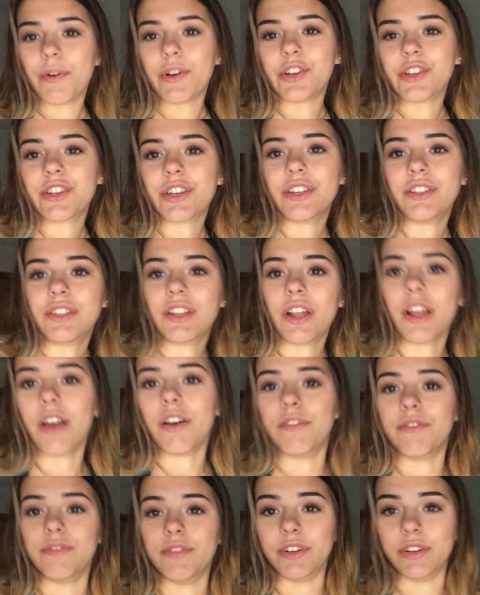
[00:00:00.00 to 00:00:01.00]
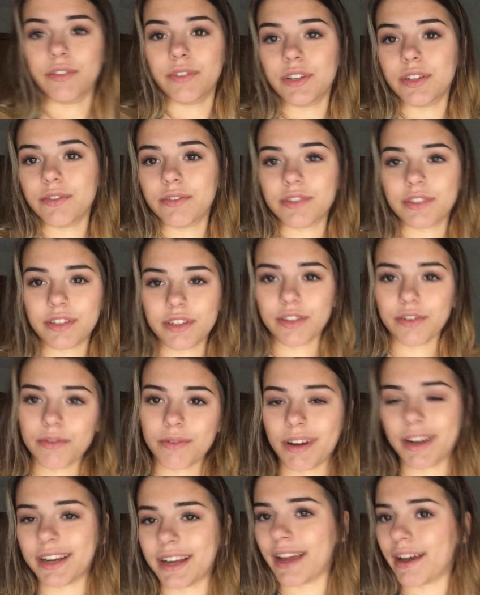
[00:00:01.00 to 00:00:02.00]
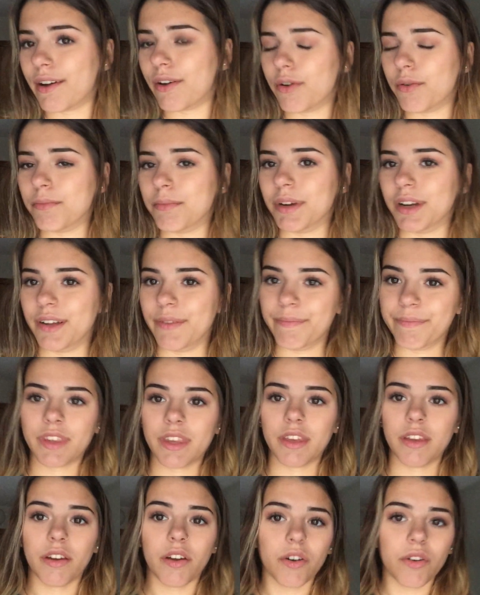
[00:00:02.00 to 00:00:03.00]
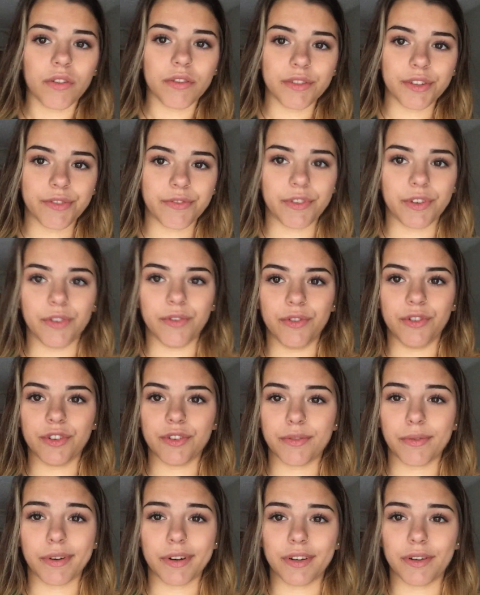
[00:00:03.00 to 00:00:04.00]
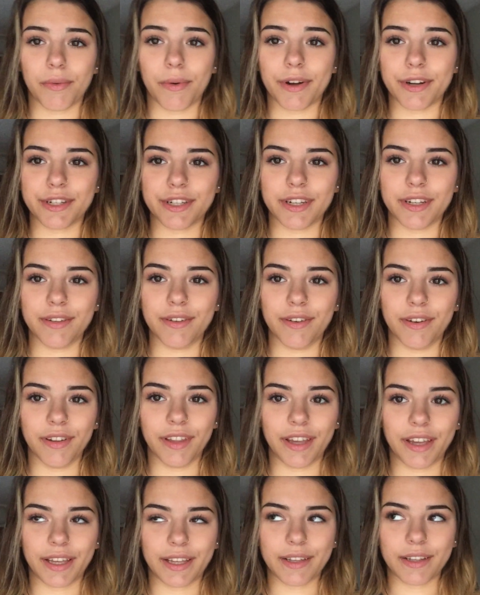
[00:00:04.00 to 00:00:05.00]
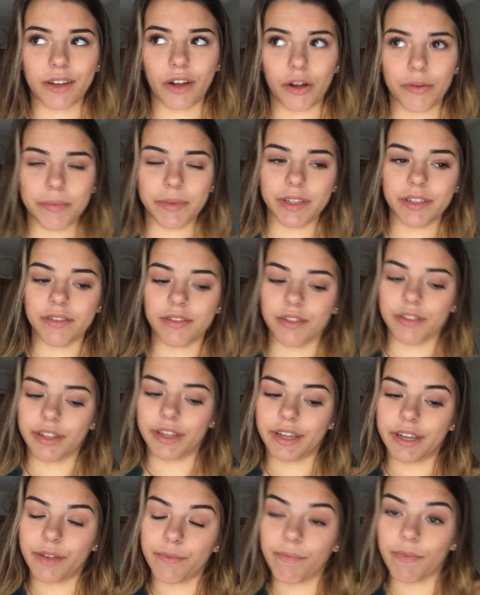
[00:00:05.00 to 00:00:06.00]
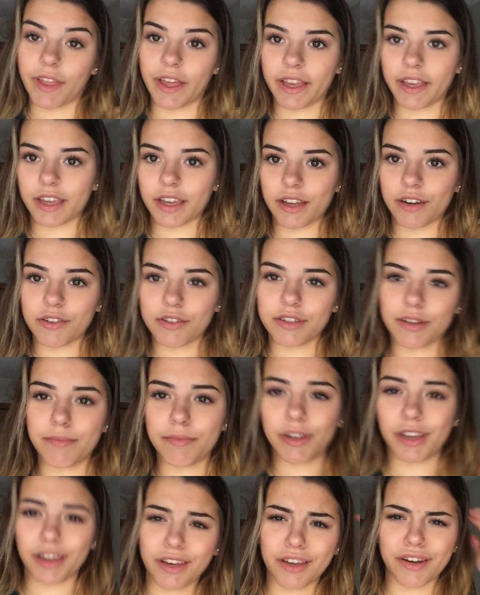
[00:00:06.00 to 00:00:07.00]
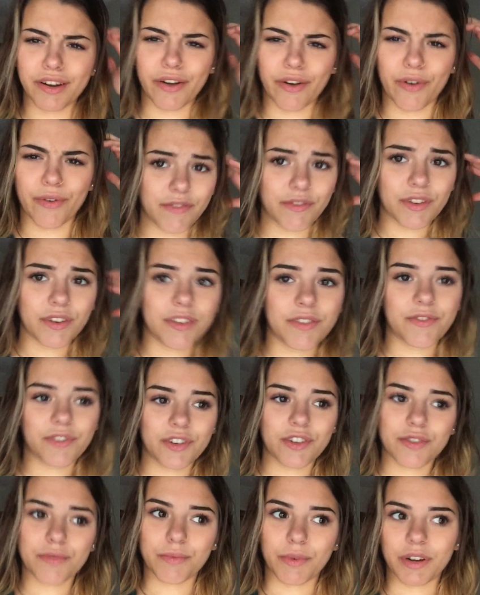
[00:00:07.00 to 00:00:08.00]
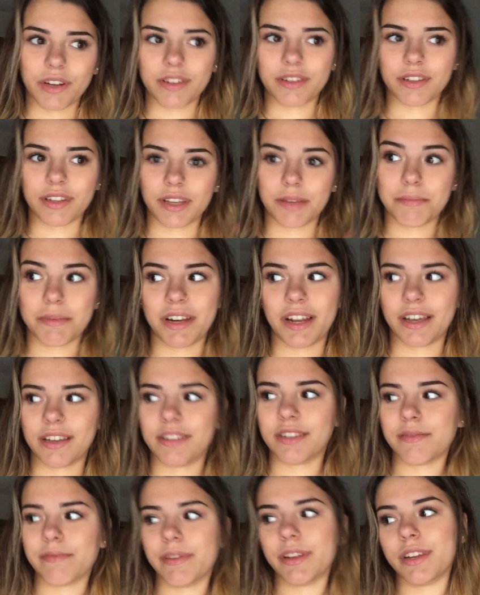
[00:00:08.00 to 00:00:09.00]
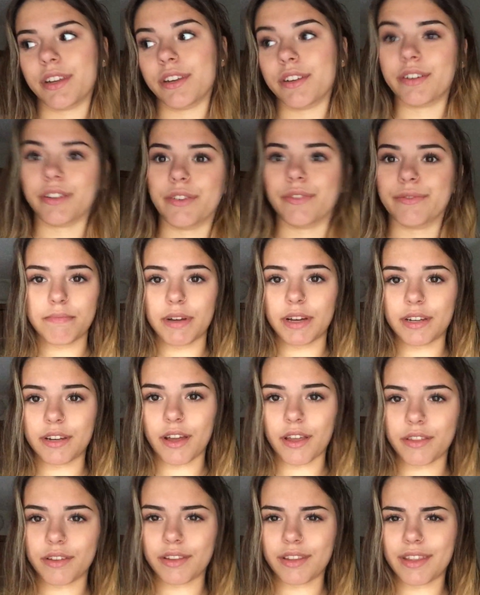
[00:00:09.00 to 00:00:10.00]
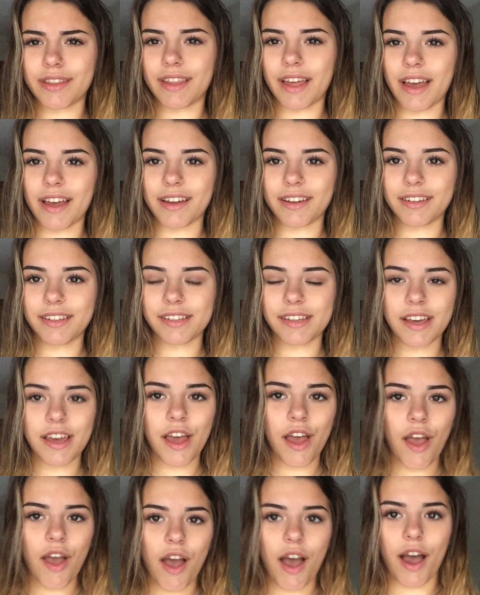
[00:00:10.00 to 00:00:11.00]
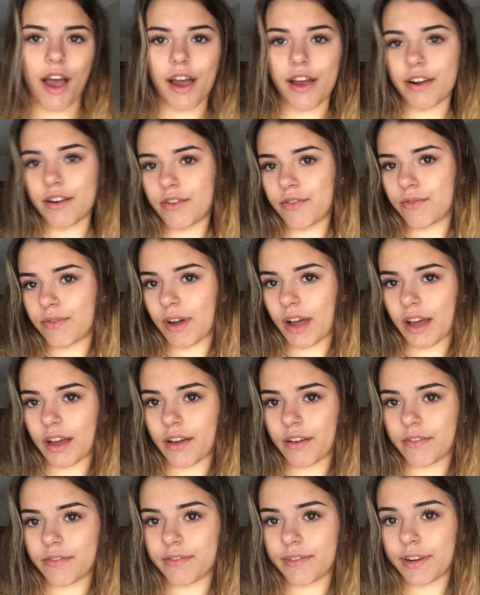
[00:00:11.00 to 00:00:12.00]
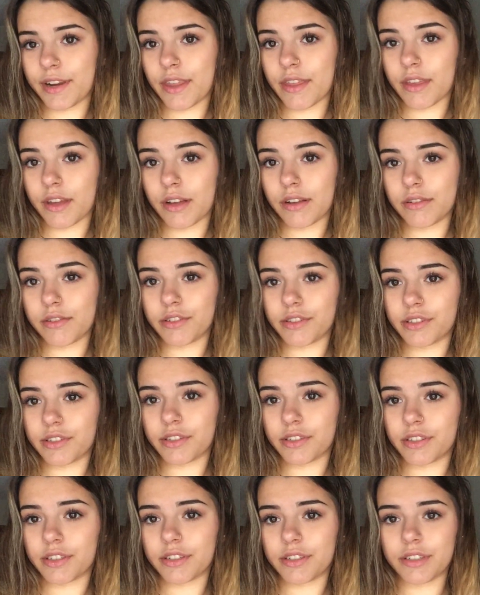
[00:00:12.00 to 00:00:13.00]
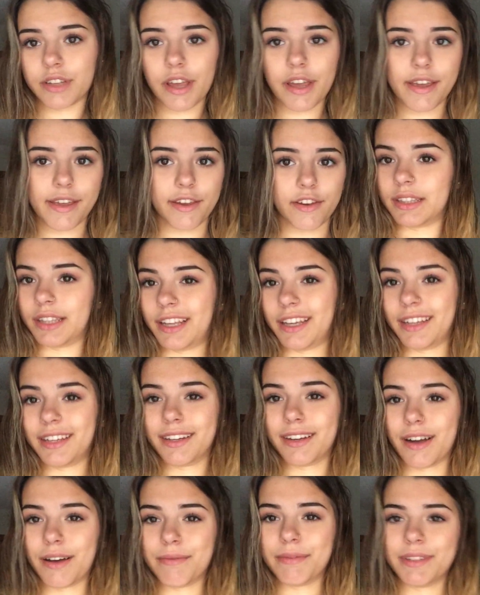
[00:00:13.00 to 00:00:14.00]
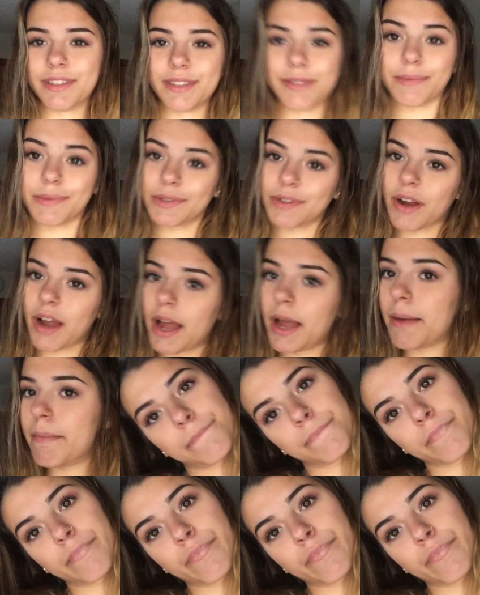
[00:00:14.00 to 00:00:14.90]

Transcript: which is of no use to you right now, but you know, if you just wanted to watch it or like comment or like it or something, you know, if you just wanted to like be nice to me, you know. But other than that, I don't have anything else to say. Like, comment, subscribe.